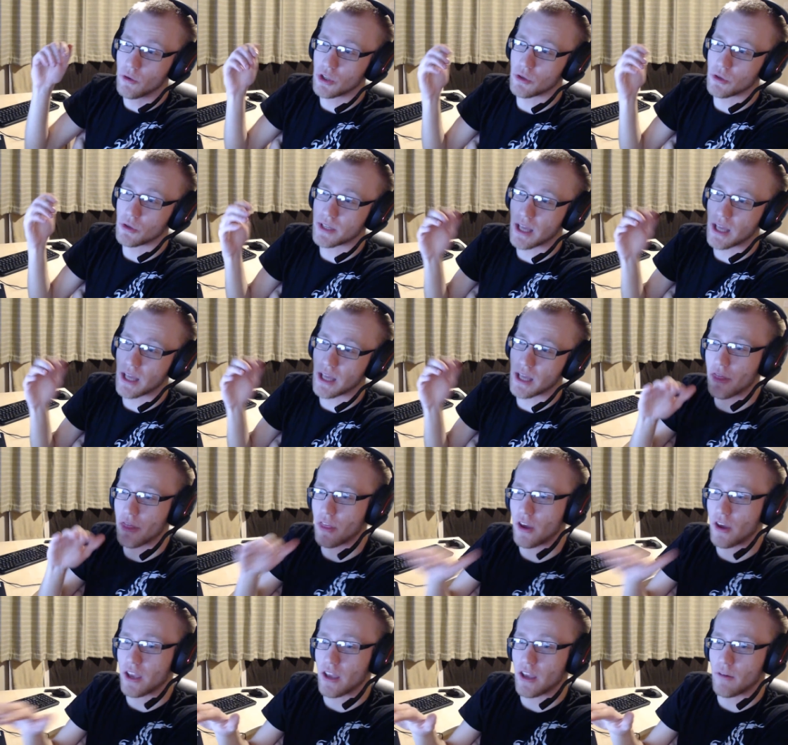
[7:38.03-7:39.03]
you'd get about
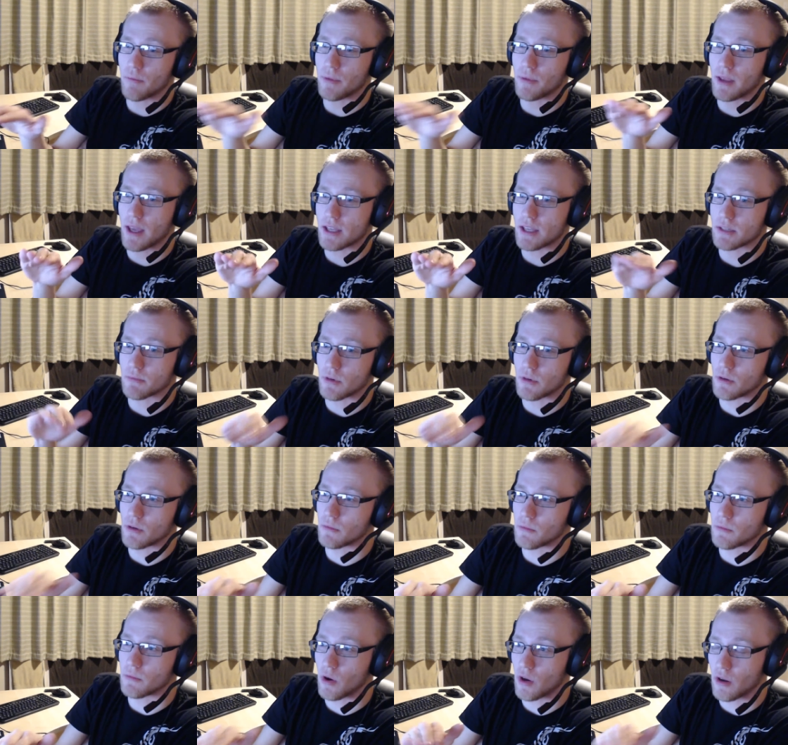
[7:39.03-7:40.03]
30 FPS
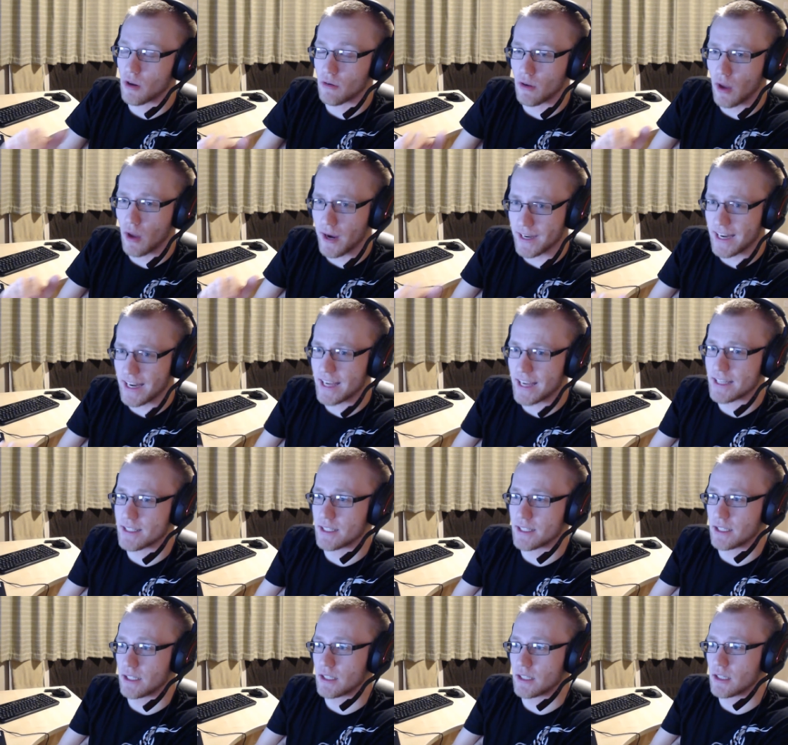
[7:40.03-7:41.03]
minimum on a
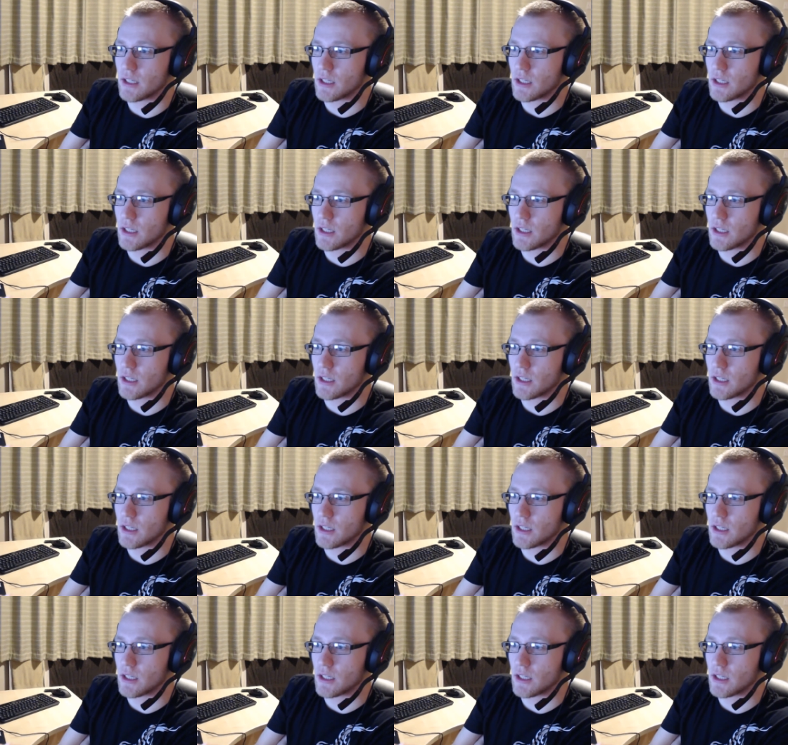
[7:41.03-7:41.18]
980,